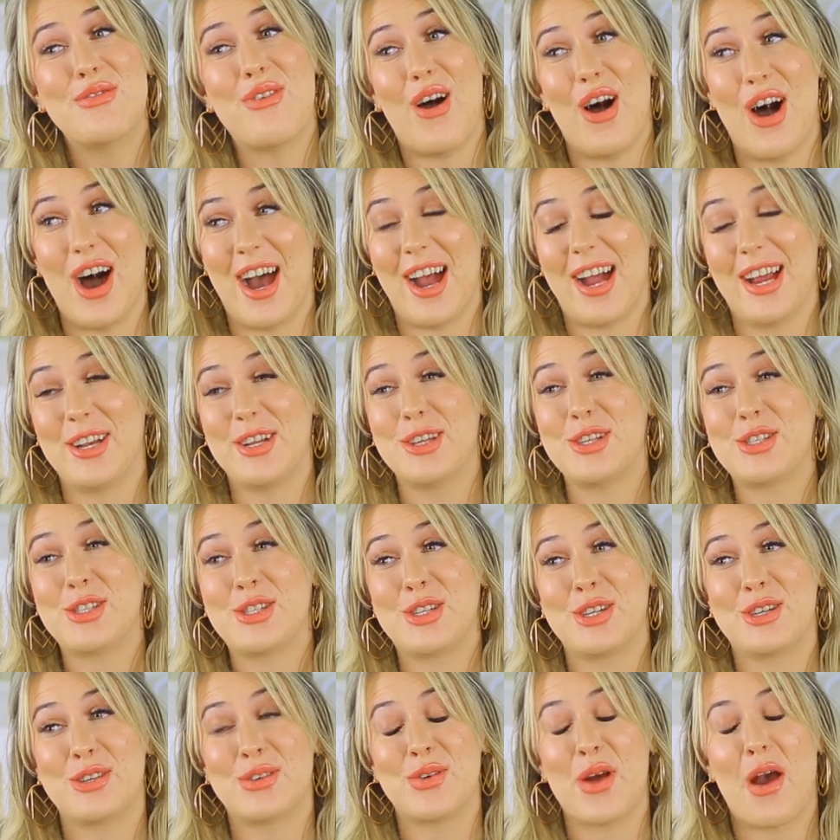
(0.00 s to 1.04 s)
on
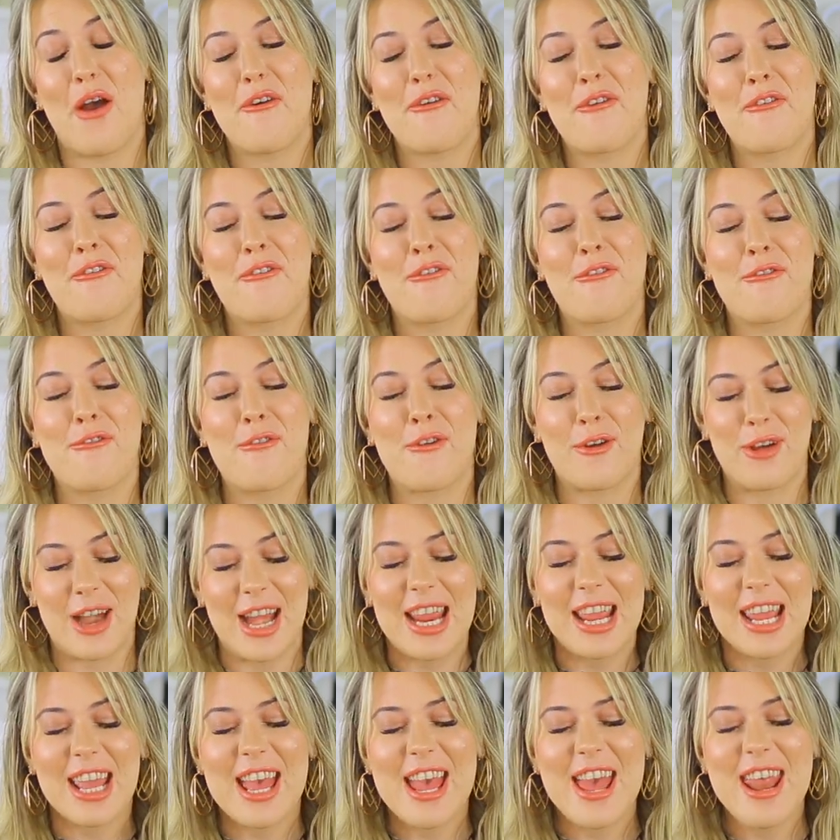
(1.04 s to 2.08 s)
to
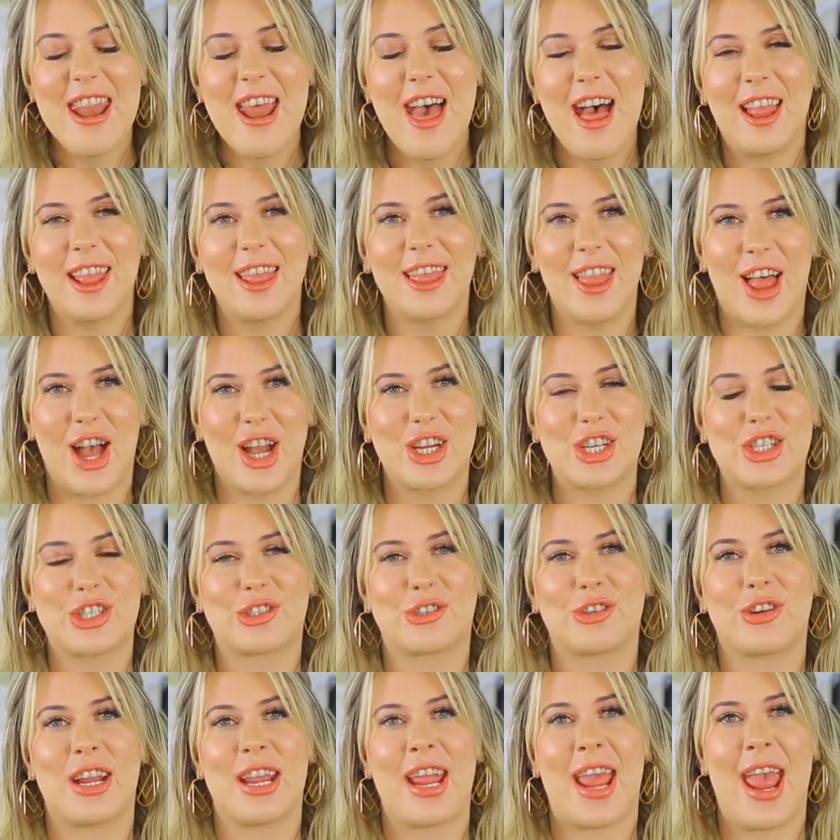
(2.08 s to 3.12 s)
freaking
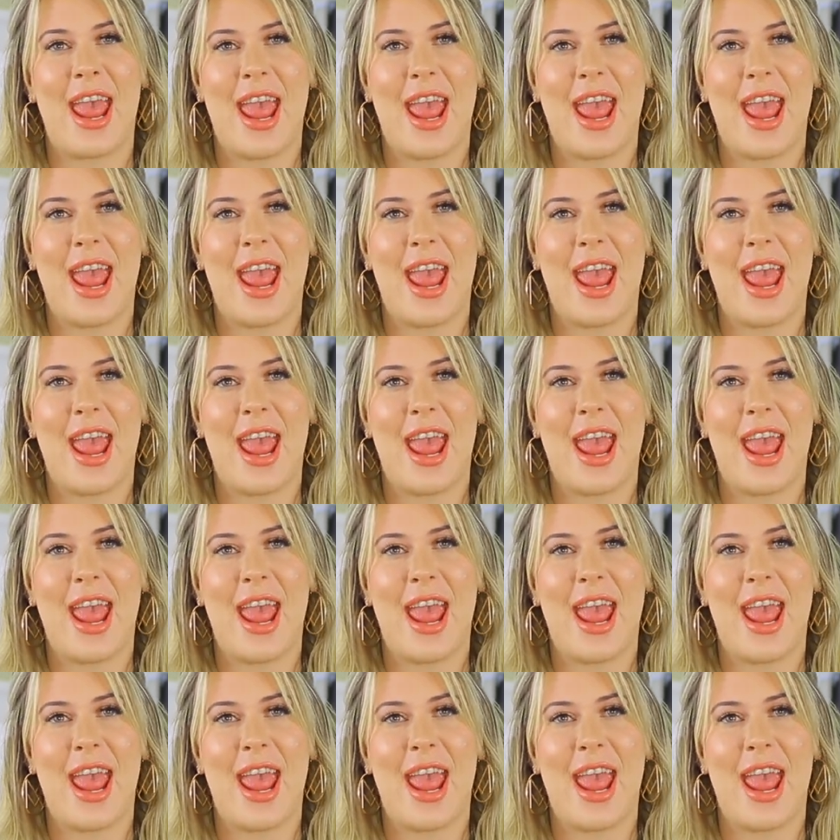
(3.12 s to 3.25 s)
luxury